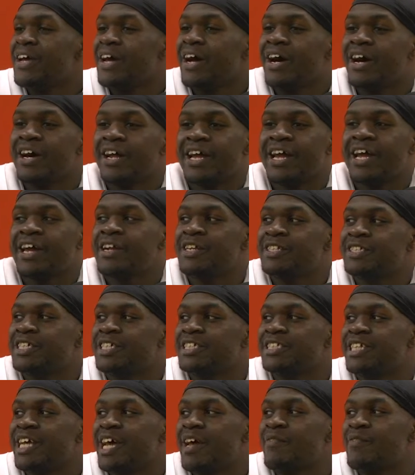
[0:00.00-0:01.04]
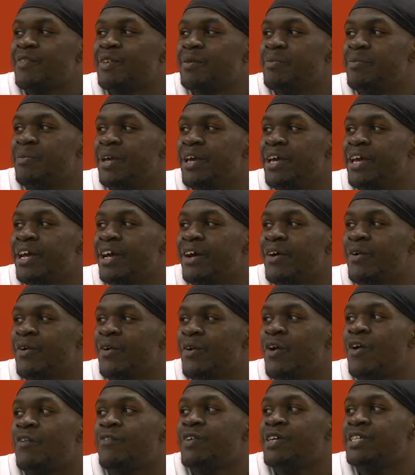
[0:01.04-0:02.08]
The energy is definitely big on
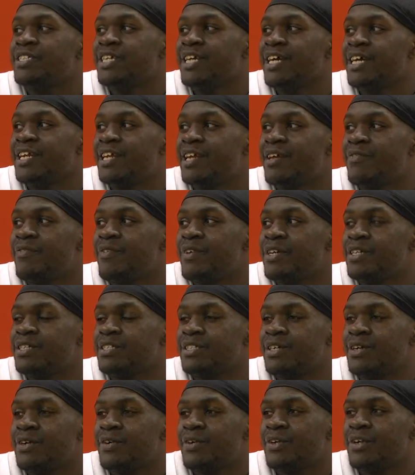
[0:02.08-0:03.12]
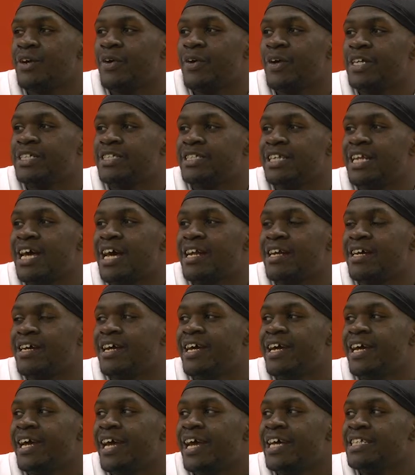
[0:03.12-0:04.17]
offense and defense. So, you know, it's a lot
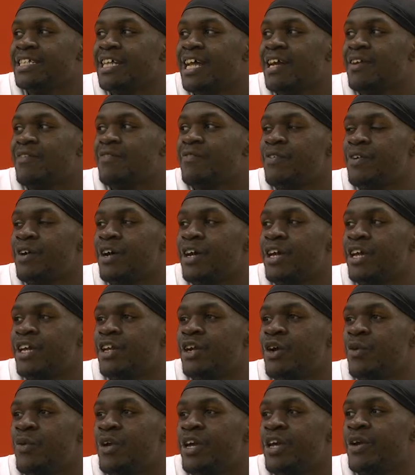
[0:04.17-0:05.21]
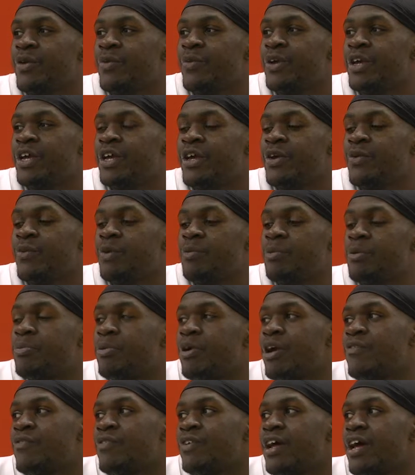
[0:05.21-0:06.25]
of fun. You know, we
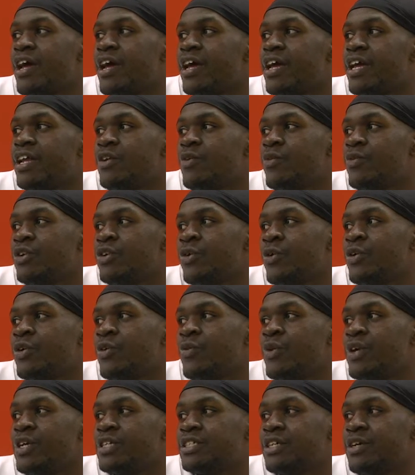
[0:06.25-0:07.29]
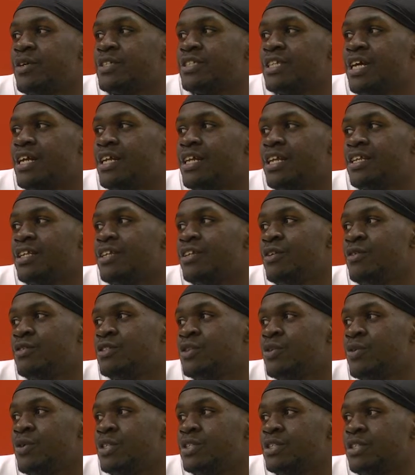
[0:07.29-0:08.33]
prepare for that during the week, so it's not nothing new
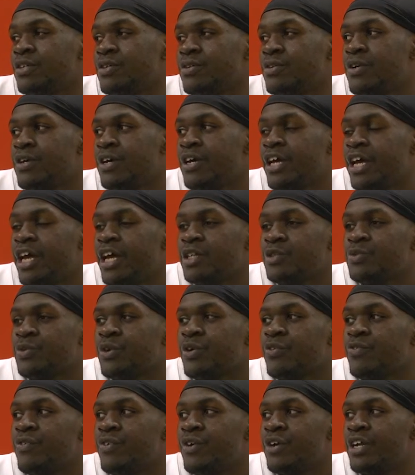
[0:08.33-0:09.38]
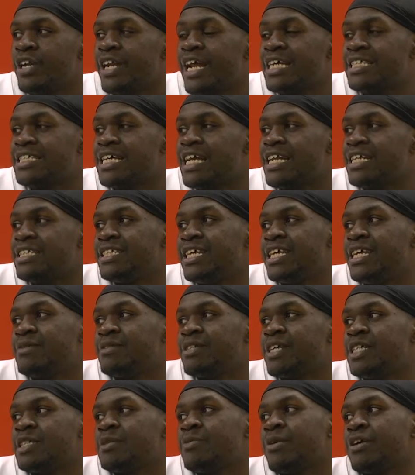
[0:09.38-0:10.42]
to us. So it's real fun, and that's how the team
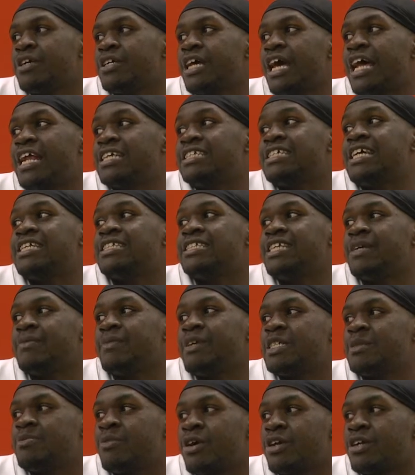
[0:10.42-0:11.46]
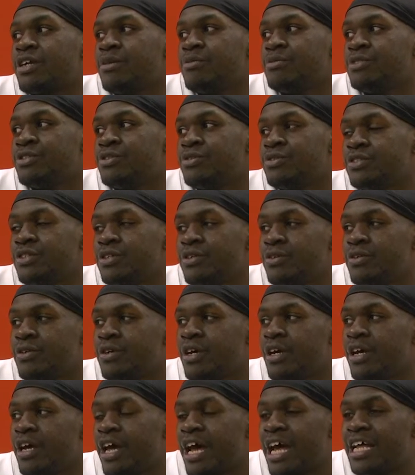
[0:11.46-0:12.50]
gets sparked up too. So
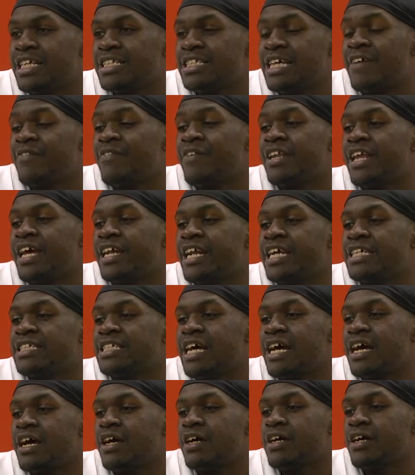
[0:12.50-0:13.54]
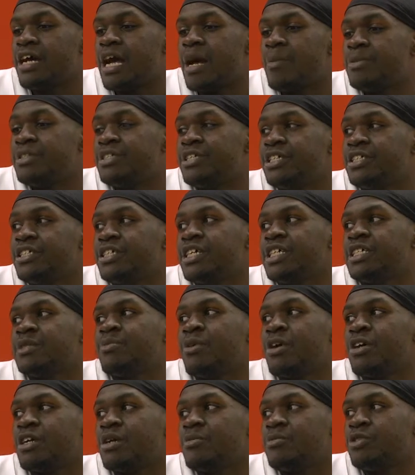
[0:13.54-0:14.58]
I feel like that's how competition gets
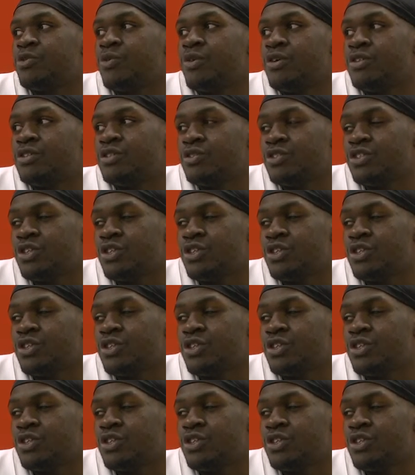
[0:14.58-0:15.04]
sparked up as well too.